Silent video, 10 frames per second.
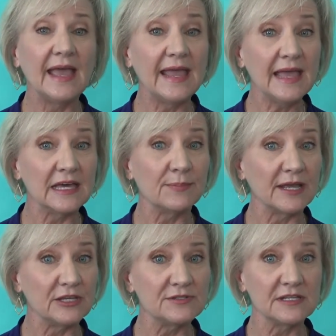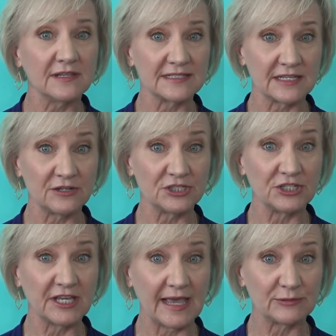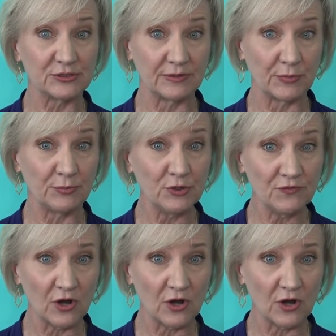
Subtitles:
And by using less energy to capture and remove